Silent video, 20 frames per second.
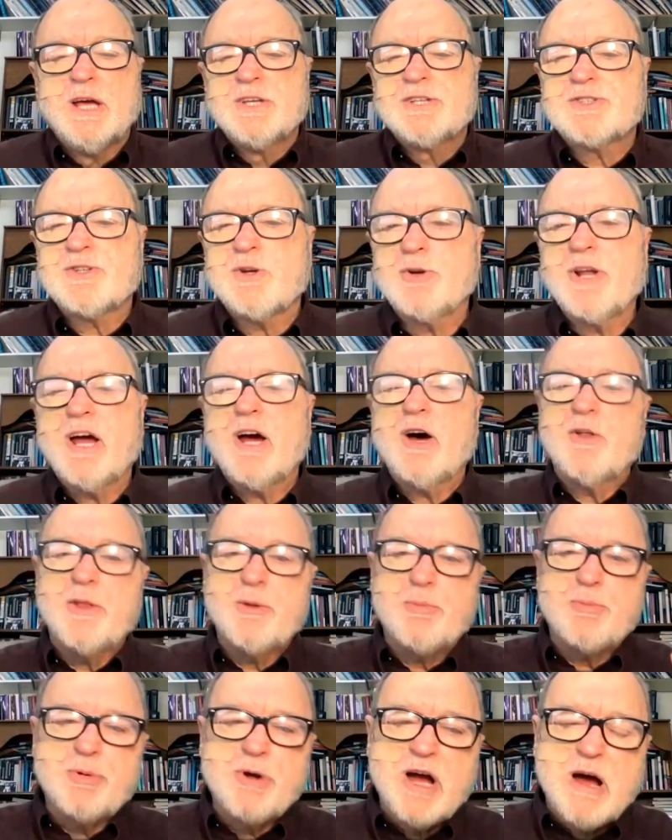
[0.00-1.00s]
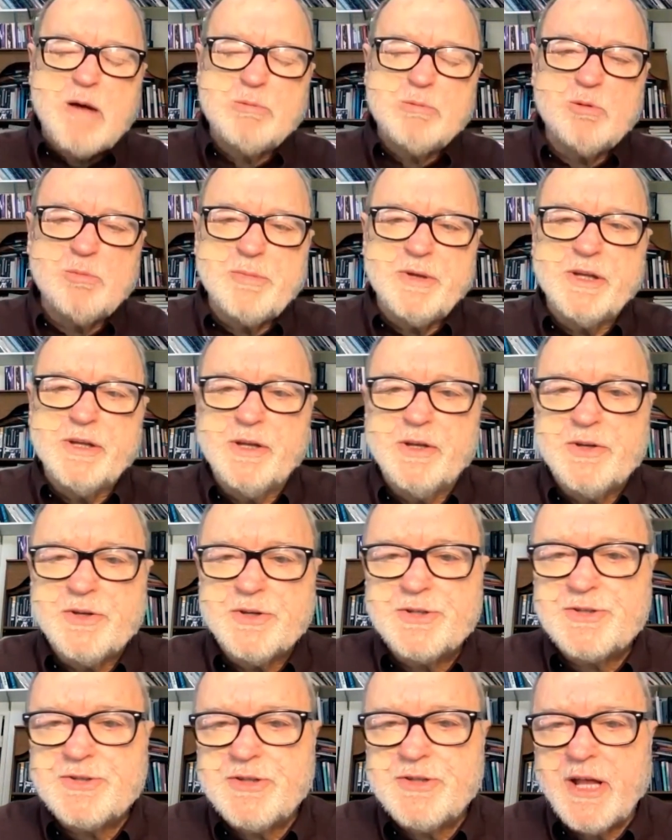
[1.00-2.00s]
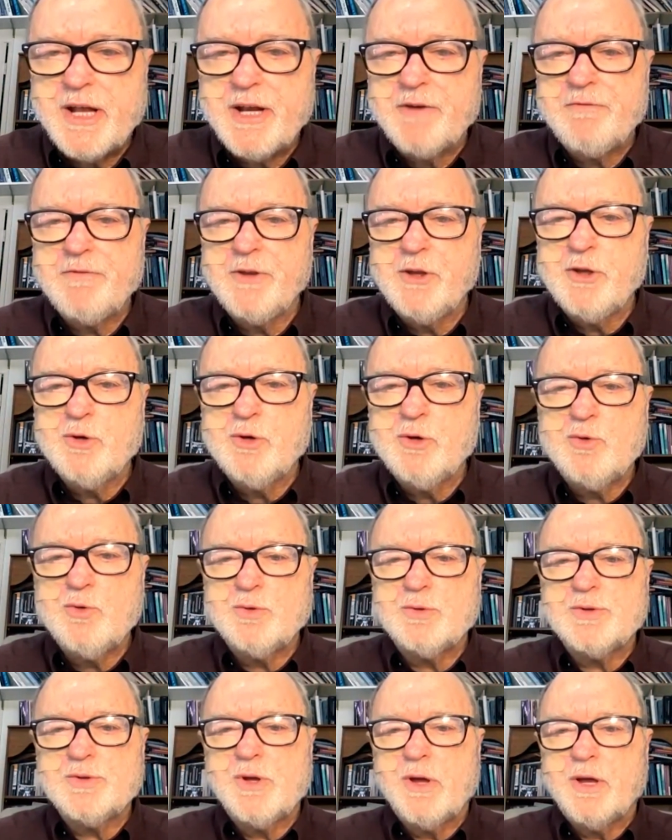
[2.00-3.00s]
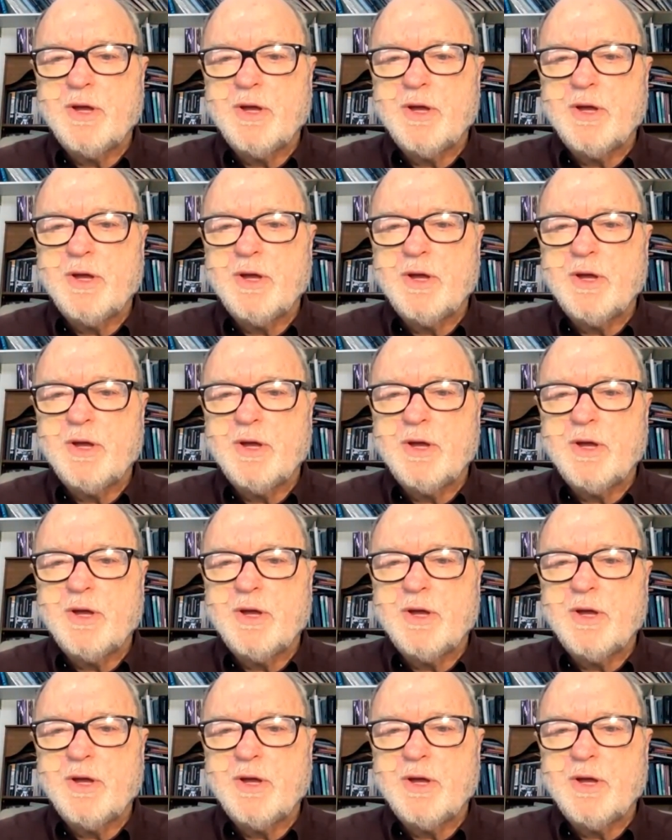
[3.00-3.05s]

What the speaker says: So now the problem is that if your